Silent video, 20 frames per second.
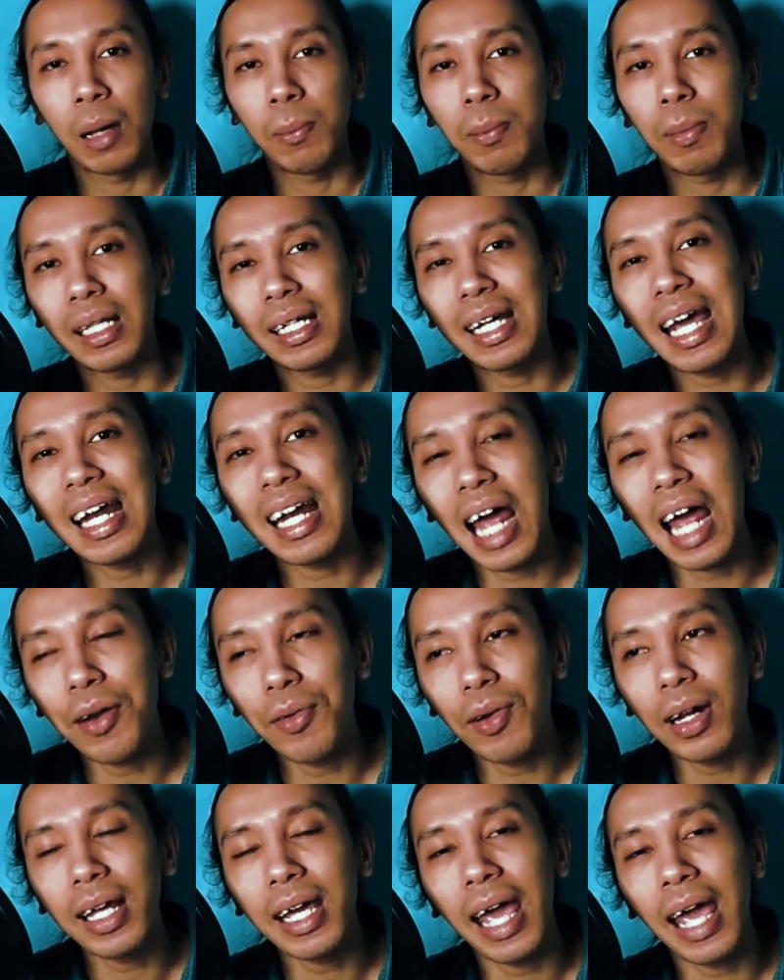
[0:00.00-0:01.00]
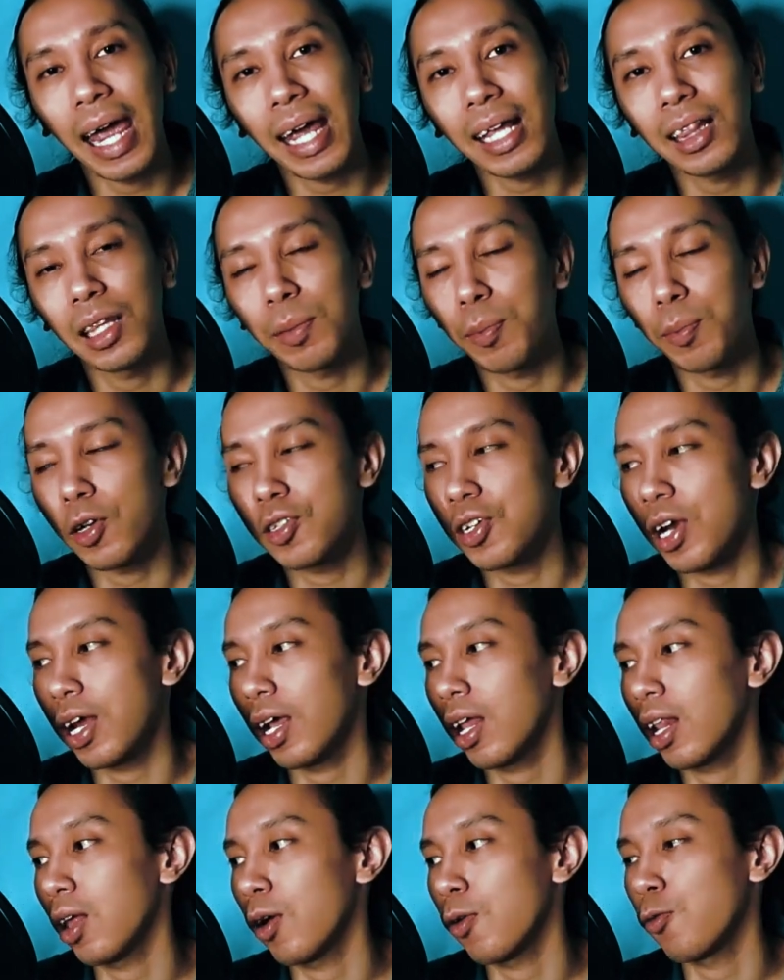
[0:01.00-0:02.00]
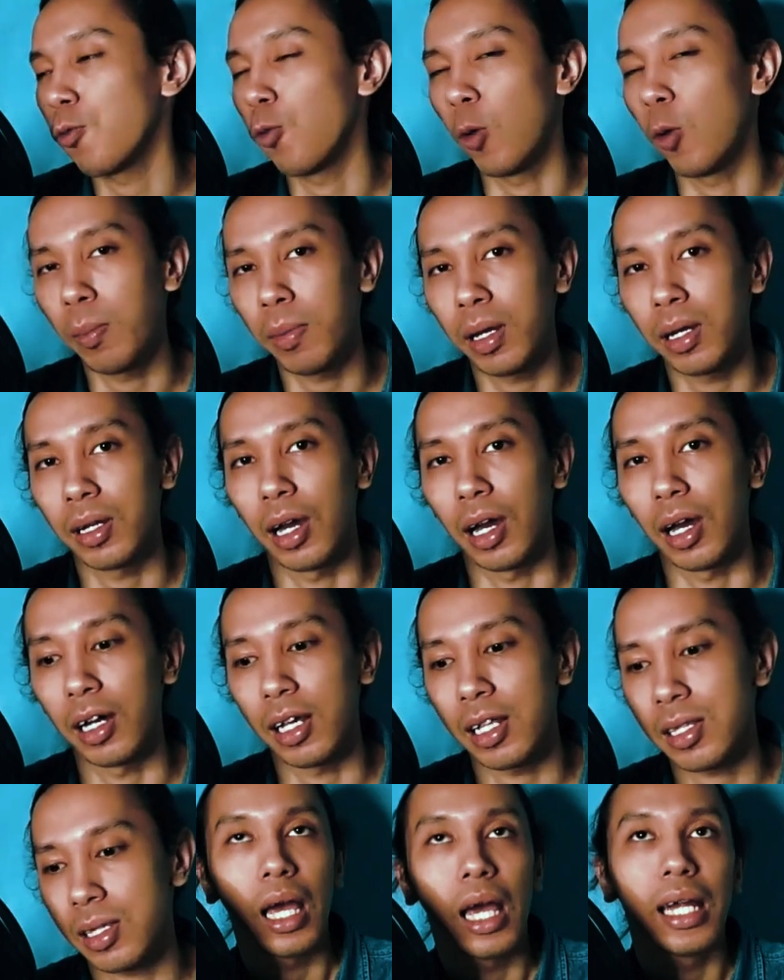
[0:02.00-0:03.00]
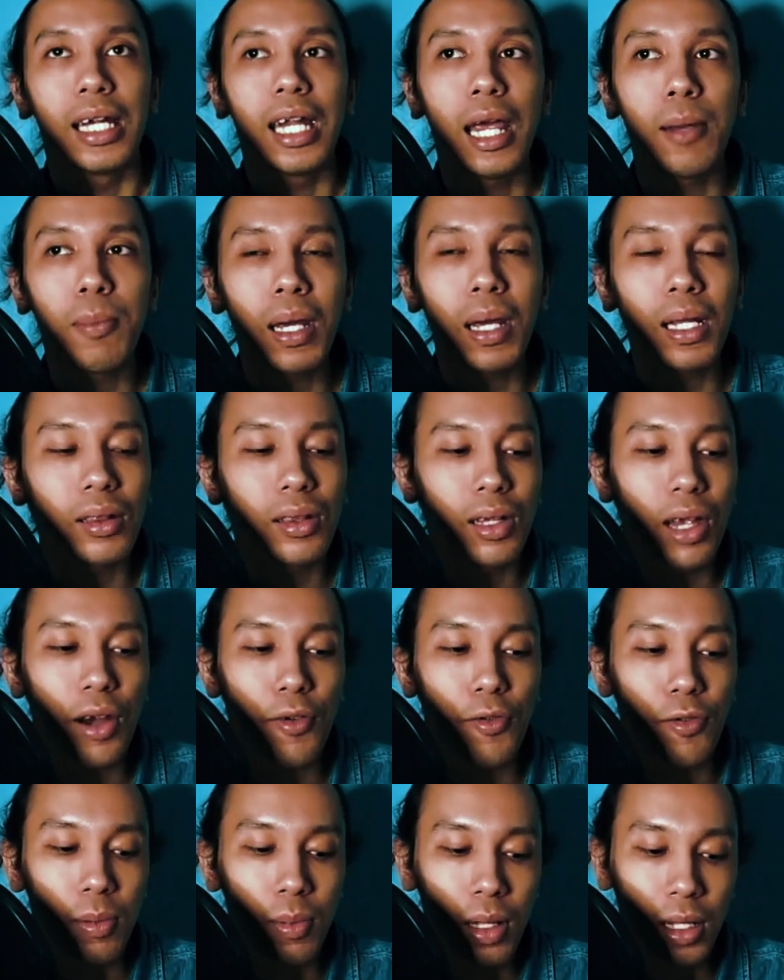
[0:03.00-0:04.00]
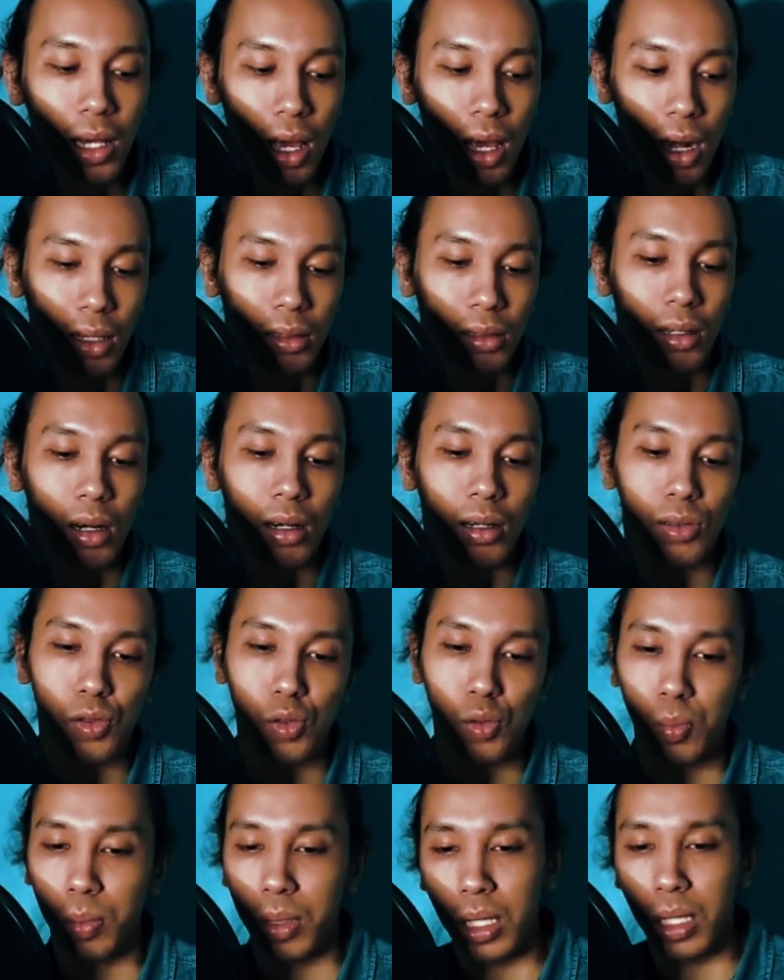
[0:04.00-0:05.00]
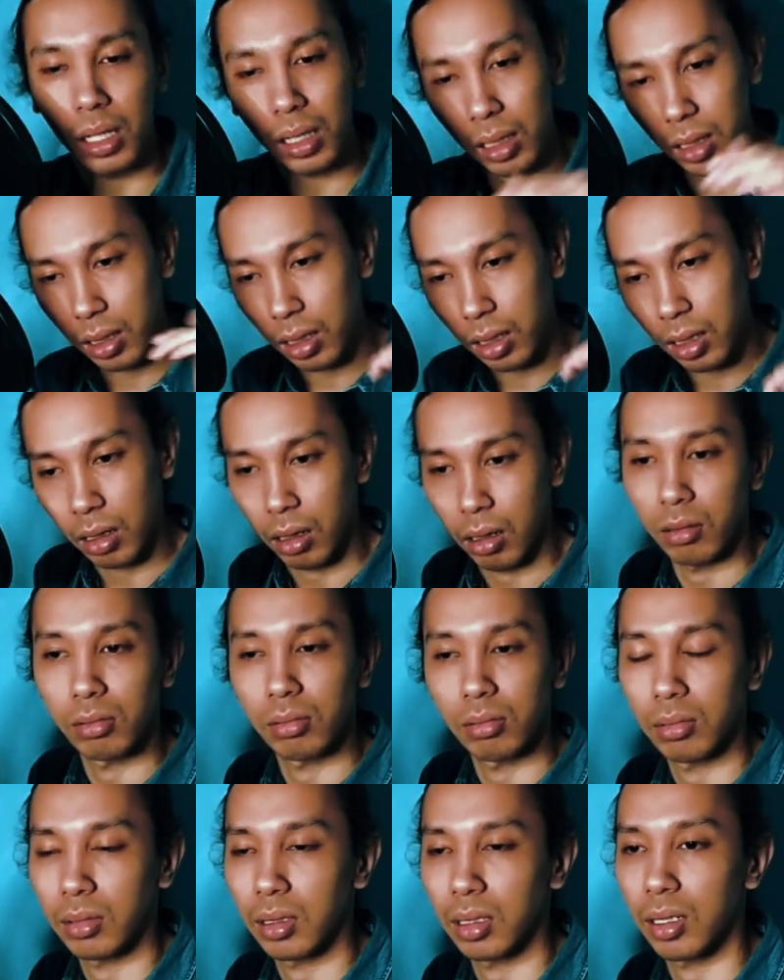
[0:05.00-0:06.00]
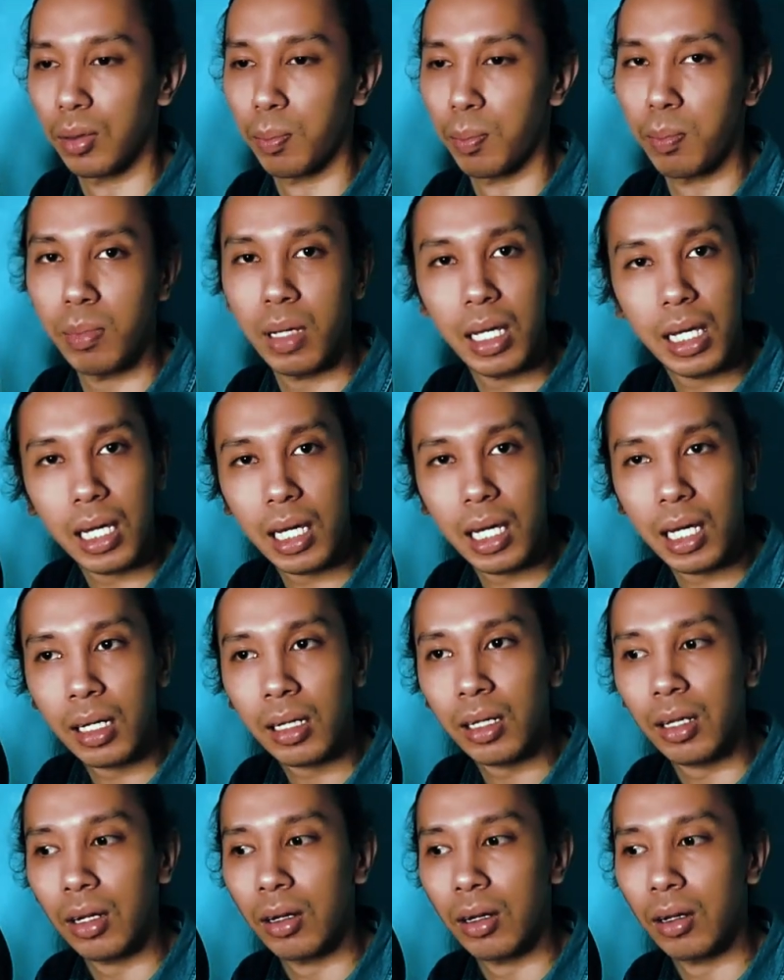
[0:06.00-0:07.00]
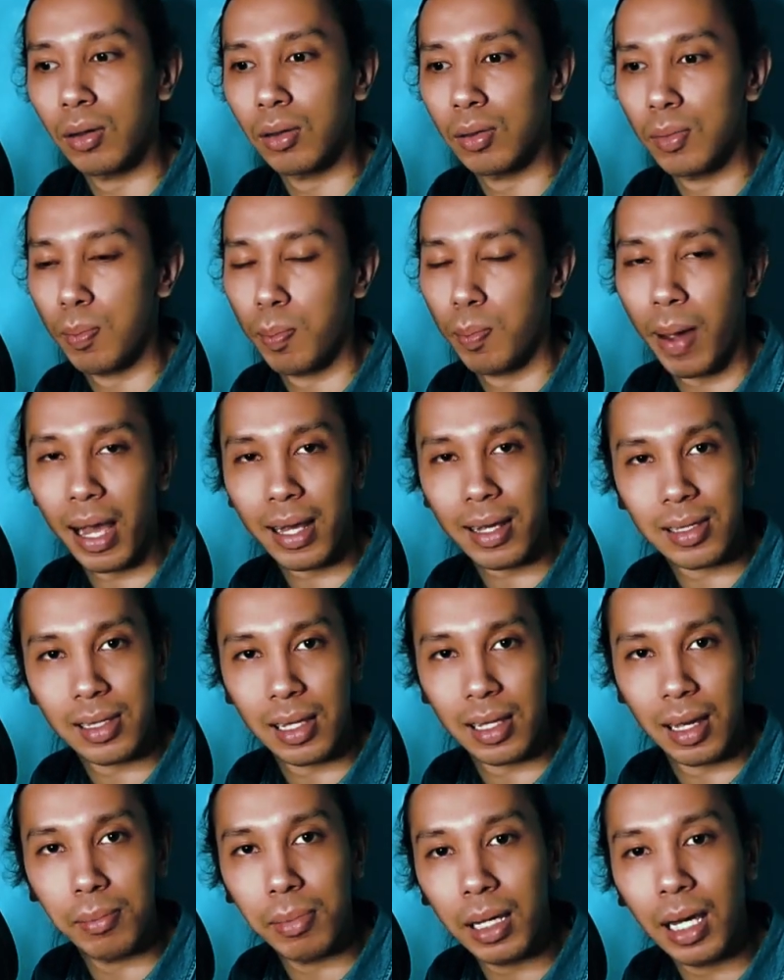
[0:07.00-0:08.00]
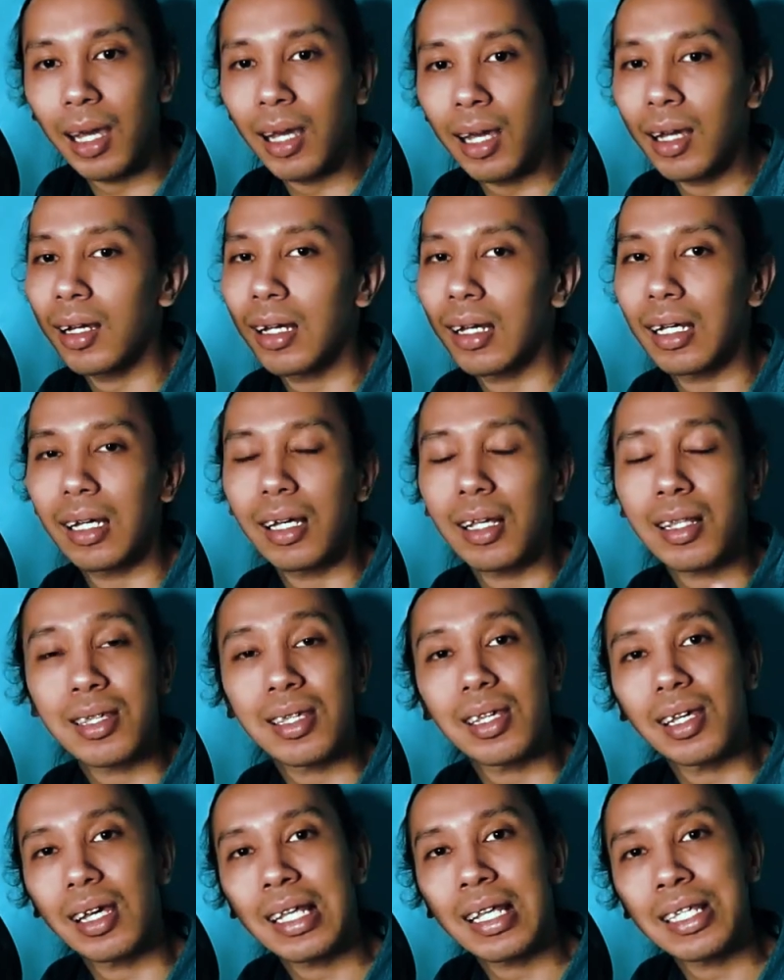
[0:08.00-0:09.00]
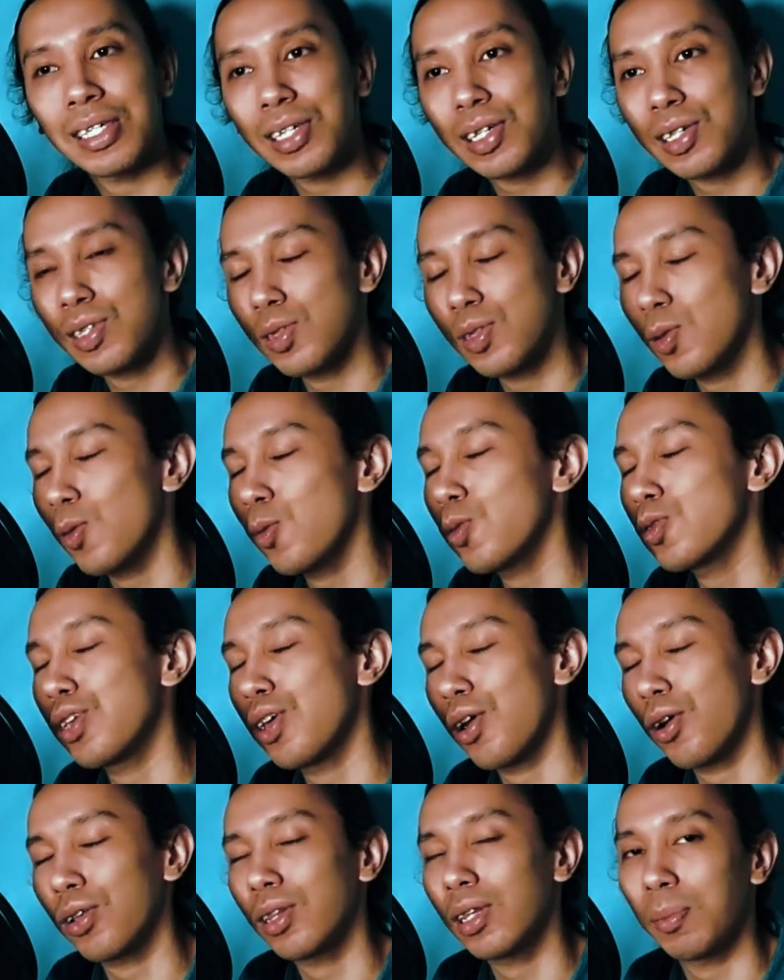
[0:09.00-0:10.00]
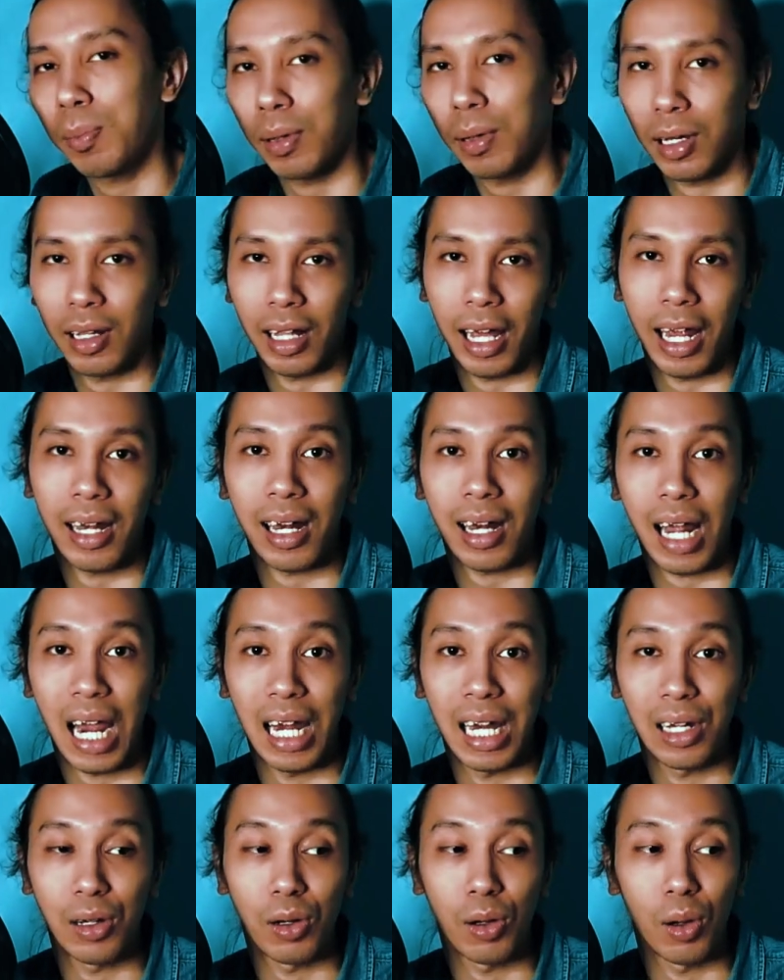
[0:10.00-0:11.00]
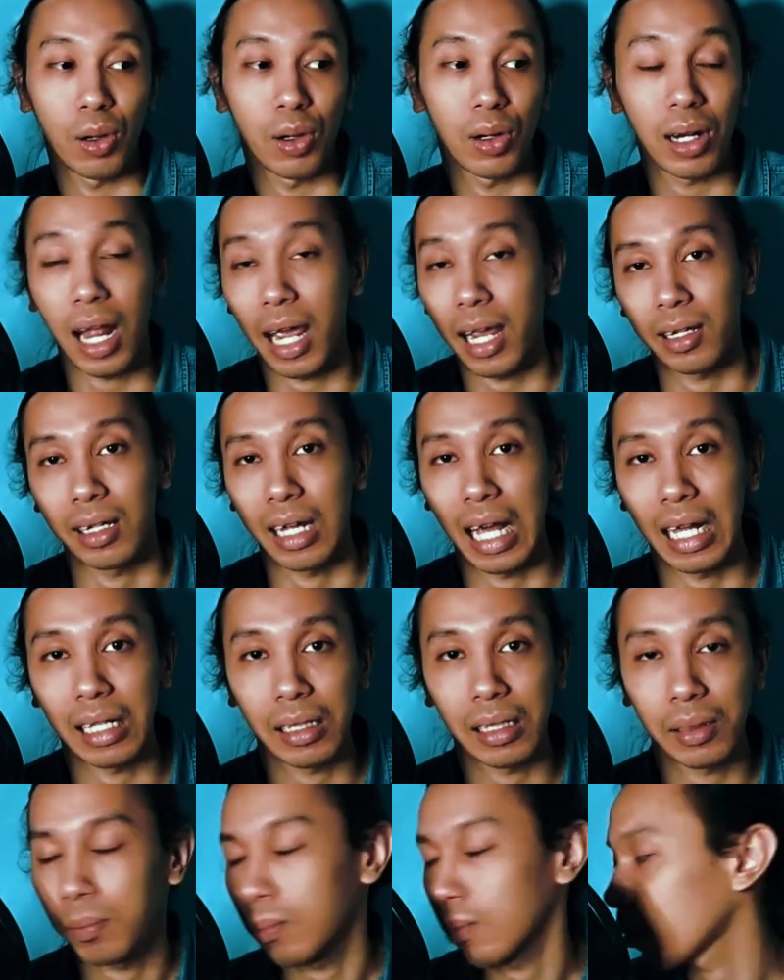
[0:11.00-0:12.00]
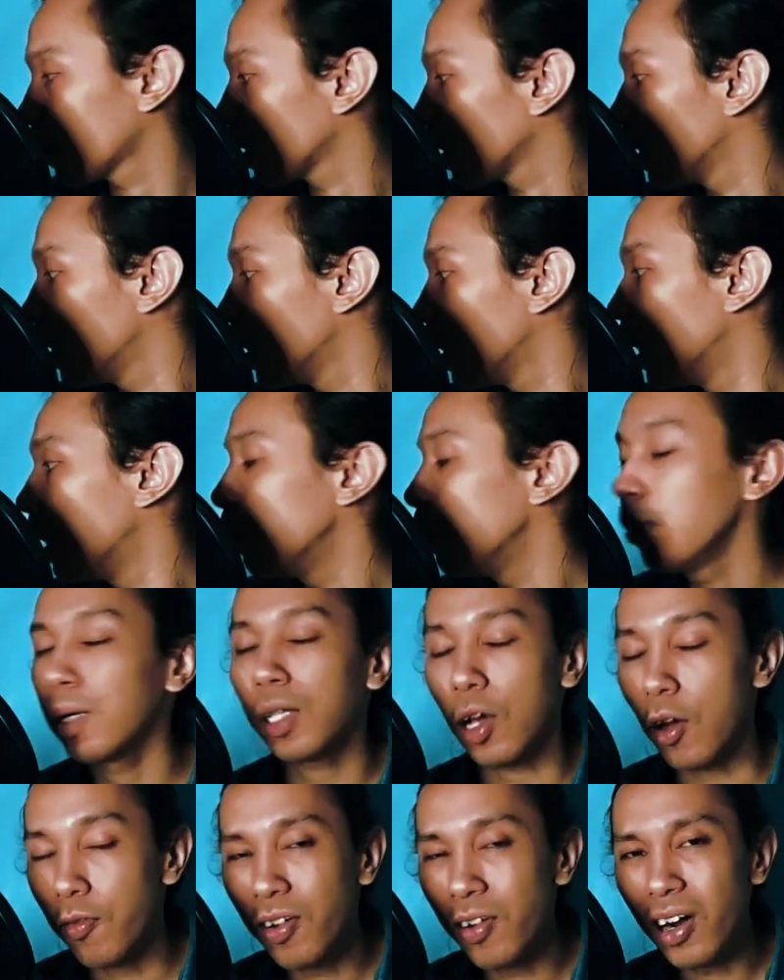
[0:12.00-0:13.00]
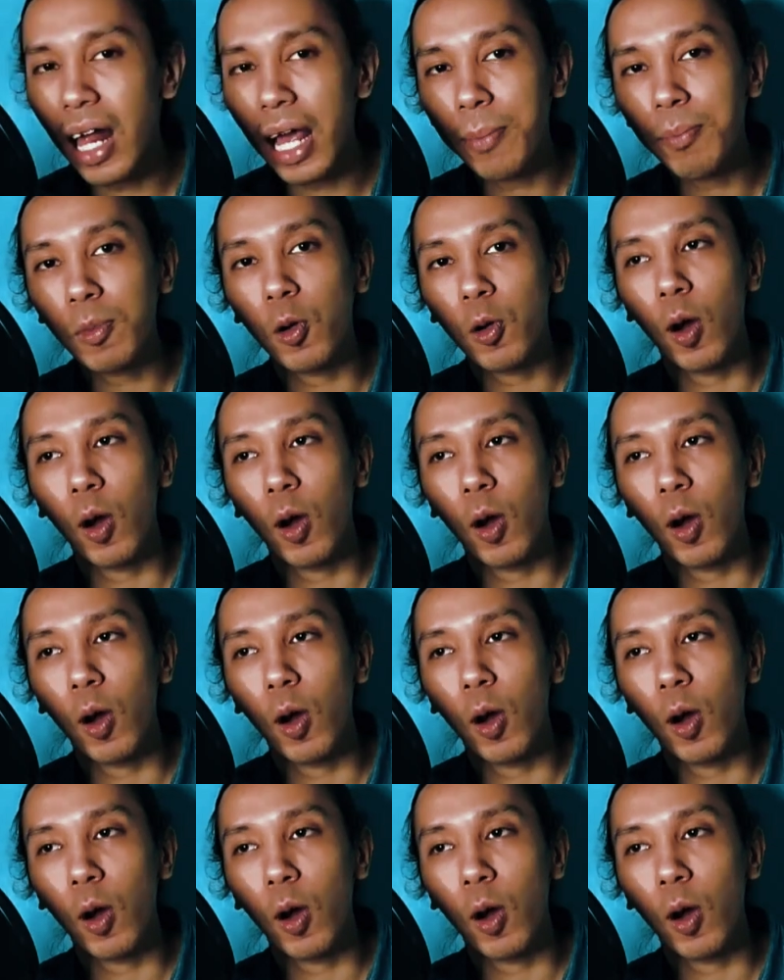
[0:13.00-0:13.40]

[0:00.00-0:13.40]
but again, I really hate the portrayal of women there. They made their female character to be, mean, backstabbing. It's just too stereotypical, and I don't like that. But overall, I